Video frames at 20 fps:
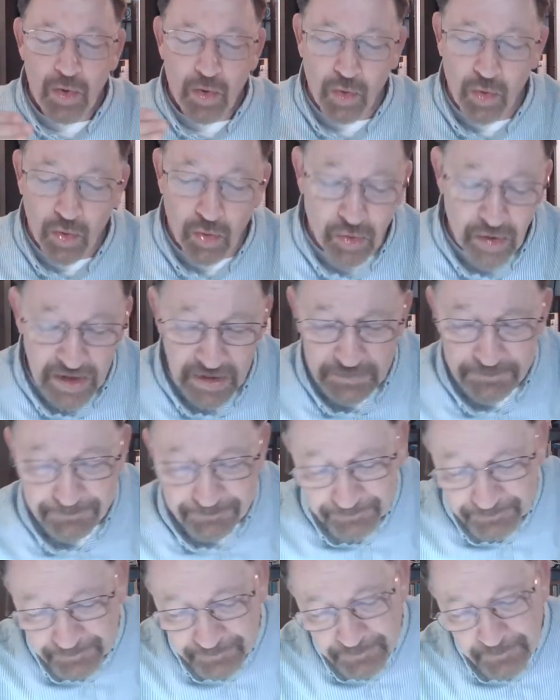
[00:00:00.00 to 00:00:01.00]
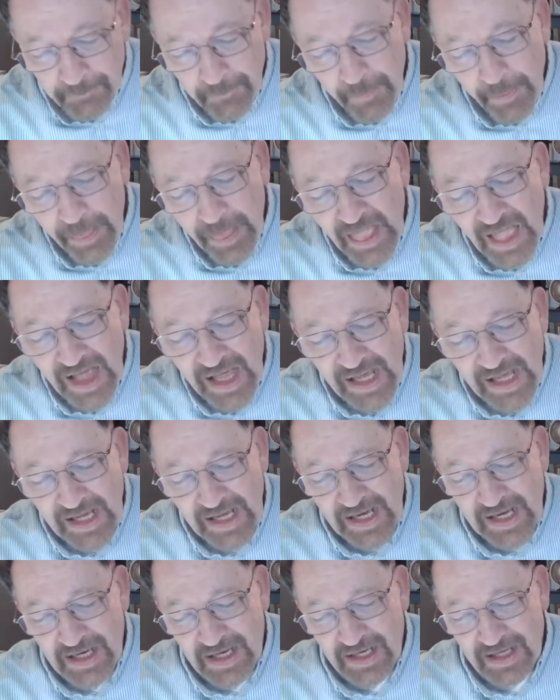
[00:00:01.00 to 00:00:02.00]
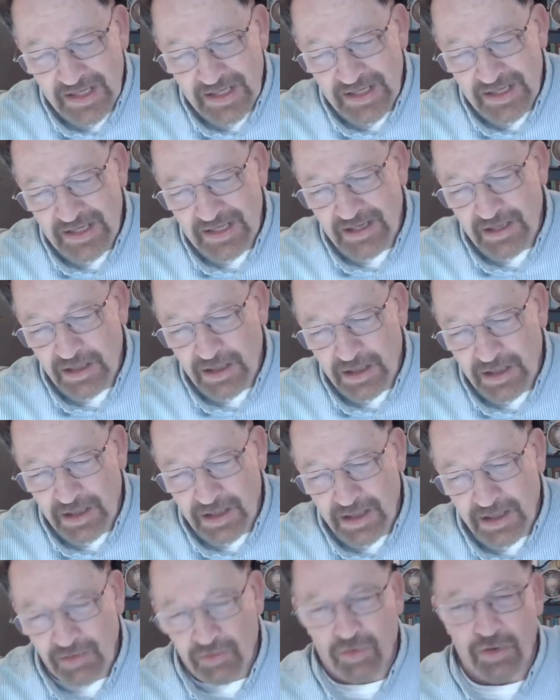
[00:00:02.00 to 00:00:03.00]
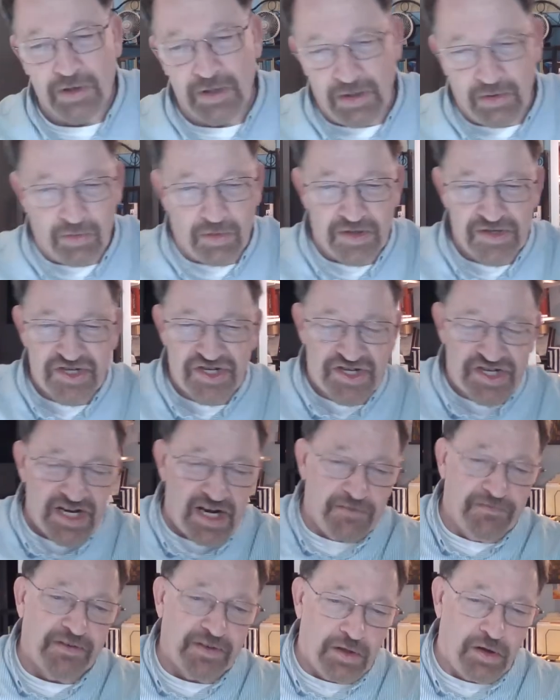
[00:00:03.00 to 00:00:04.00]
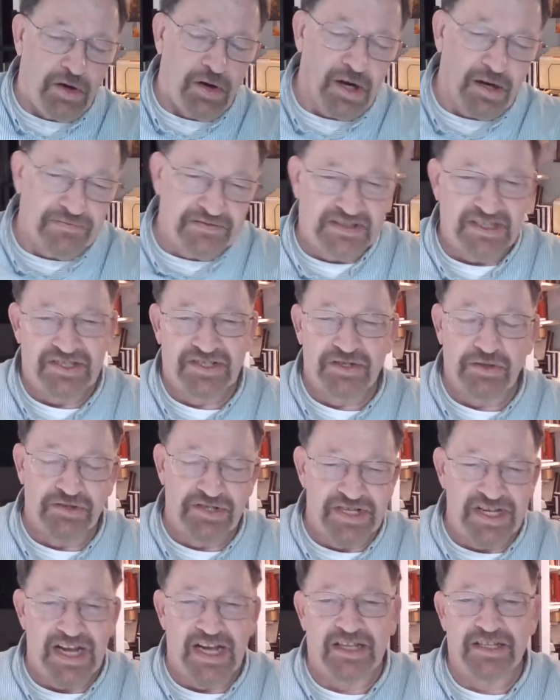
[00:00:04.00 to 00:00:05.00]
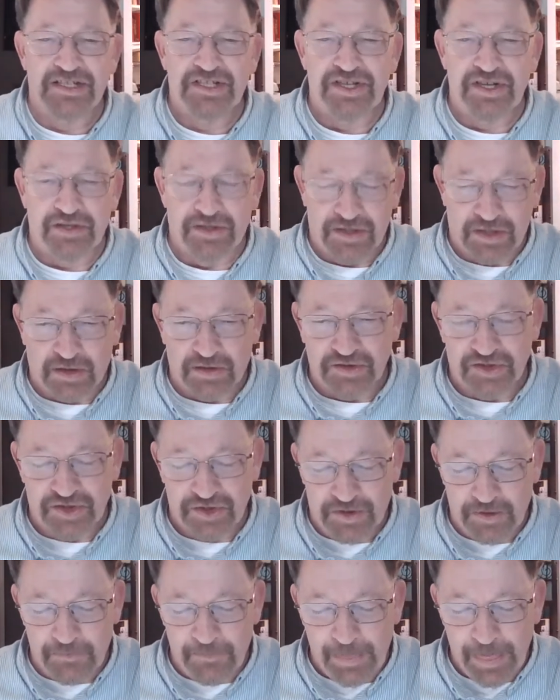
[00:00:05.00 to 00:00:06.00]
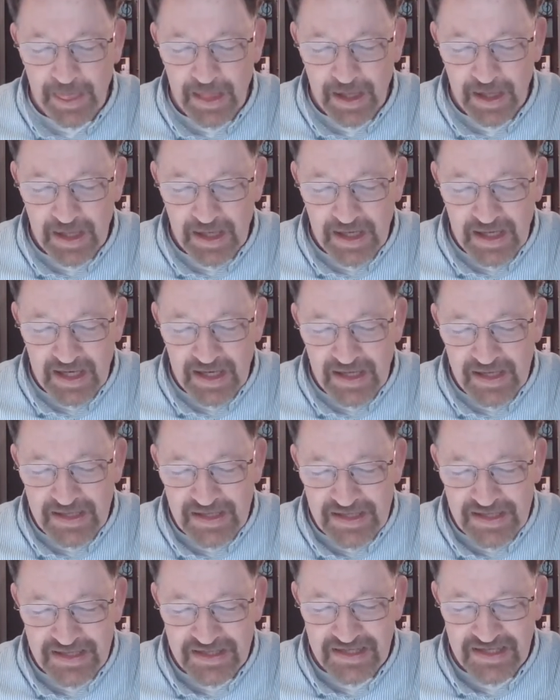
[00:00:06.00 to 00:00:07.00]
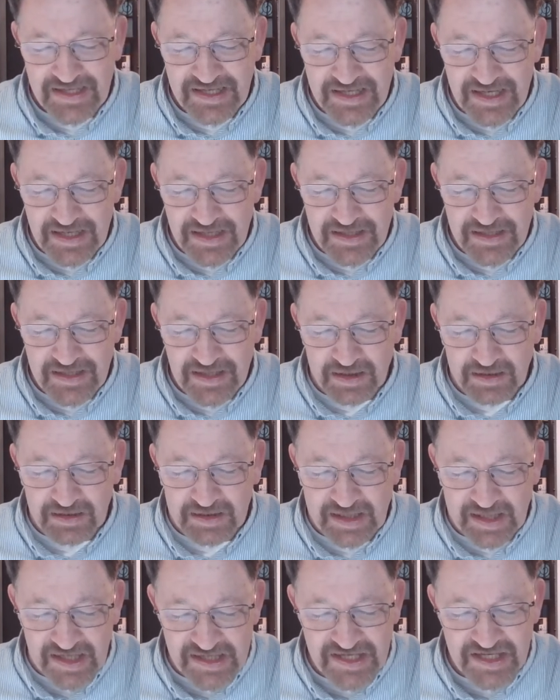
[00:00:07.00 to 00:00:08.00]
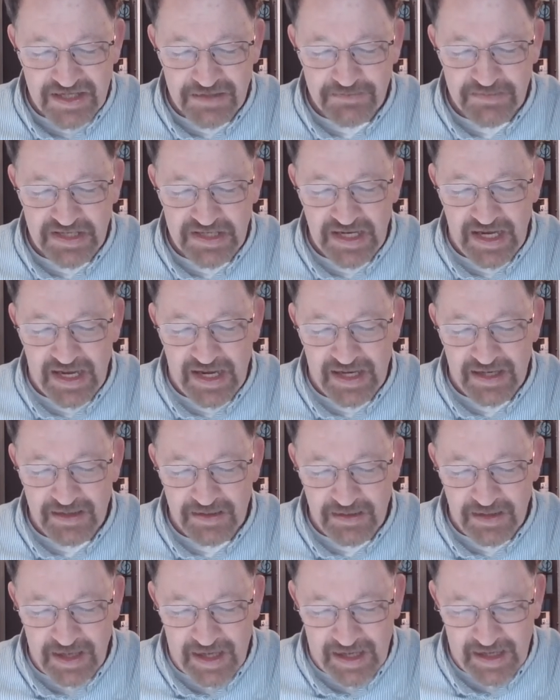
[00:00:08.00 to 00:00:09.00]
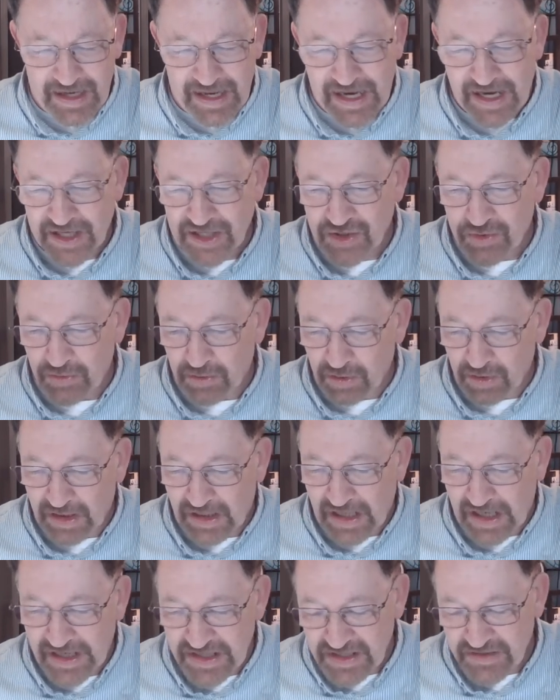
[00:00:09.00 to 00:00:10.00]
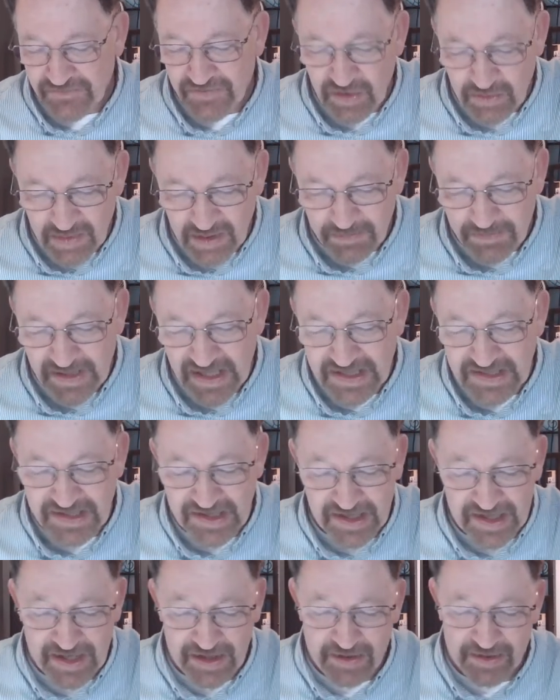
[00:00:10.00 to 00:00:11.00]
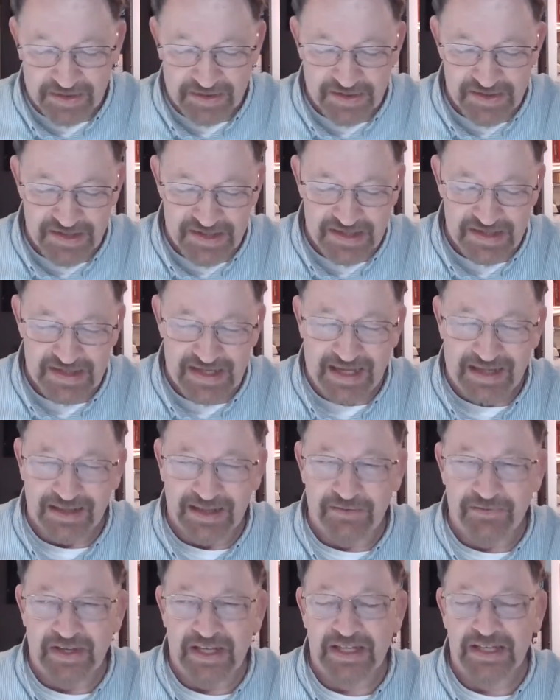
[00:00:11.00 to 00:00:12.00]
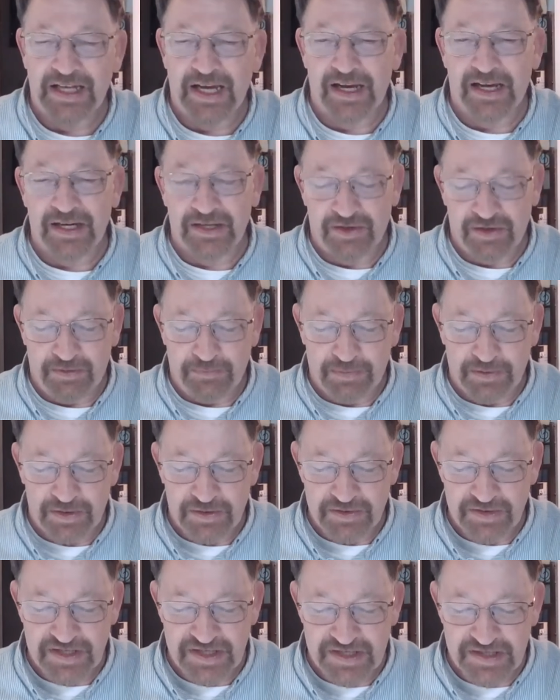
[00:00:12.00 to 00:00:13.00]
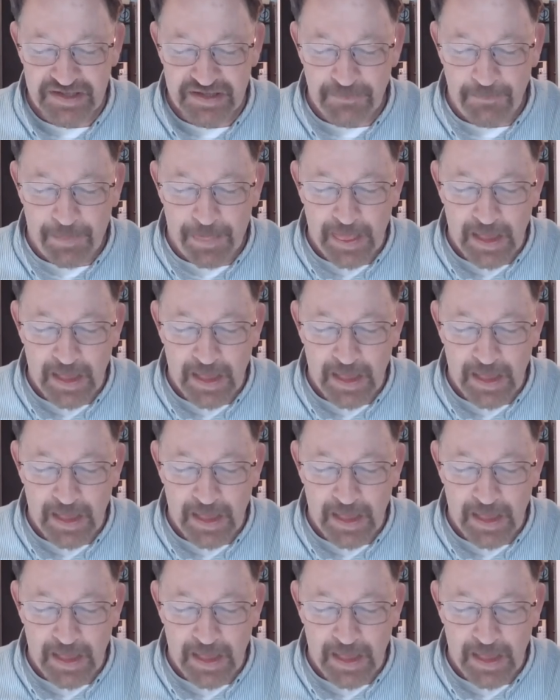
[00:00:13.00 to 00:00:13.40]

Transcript: or uh, uh, or or shovel off to sociology or culture, is the customs and and actual kinds of human beings and characters that living in that country produces.